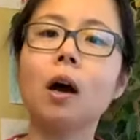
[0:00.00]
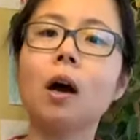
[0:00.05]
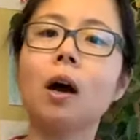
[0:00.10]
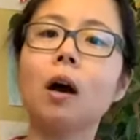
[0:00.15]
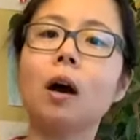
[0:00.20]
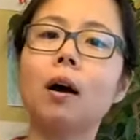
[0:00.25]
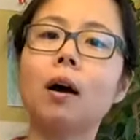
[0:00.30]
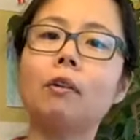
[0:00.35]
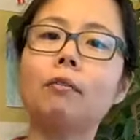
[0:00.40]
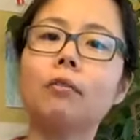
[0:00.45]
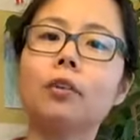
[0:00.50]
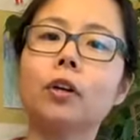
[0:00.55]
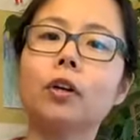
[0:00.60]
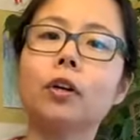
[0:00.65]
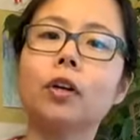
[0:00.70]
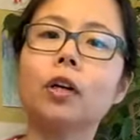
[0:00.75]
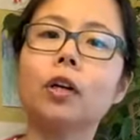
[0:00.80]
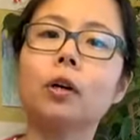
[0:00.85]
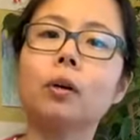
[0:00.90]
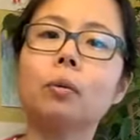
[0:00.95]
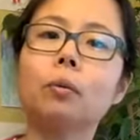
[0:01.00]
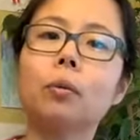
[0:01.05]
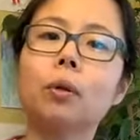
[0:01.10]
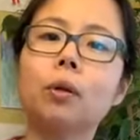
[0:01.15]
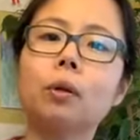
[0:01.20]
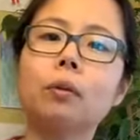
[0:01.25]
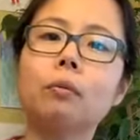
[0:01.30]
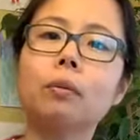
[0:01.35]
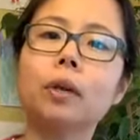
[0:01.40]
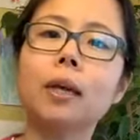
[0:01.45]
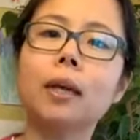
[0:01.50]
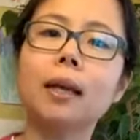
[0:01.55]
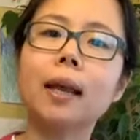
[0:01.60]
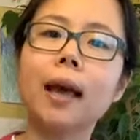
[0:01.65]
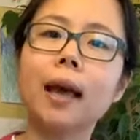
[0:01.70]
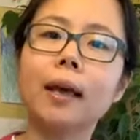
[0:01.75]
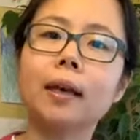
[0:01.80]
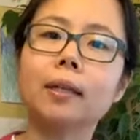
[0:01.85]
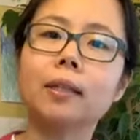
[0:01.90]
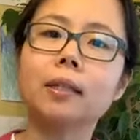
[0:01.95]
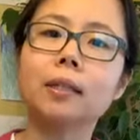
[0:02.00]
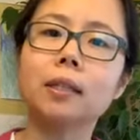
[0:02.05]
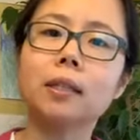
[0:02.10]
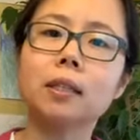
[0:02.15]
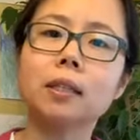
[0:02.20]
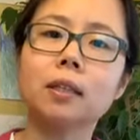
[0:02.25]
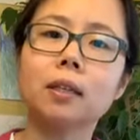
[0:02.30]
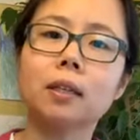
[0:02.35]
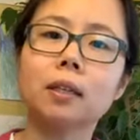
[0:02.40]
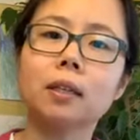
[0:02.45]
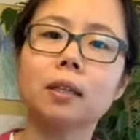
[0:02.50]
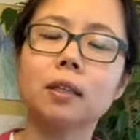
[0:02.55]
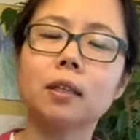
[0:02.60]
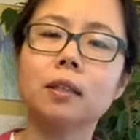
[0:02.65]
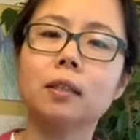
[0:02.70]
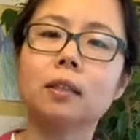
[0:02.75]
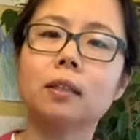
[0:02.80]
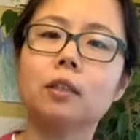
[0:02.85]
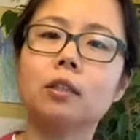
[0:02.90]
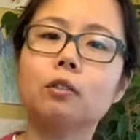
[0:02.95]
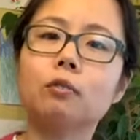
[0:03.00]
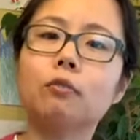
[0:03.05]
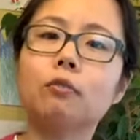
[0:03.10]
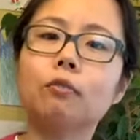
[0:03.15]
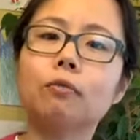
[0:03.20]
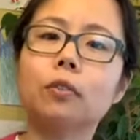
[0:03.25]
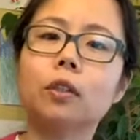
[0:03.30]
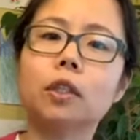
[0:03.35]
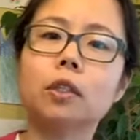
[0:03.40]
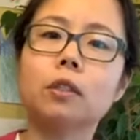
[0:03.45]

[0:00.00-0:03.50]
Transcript: However, when you're relaxed, this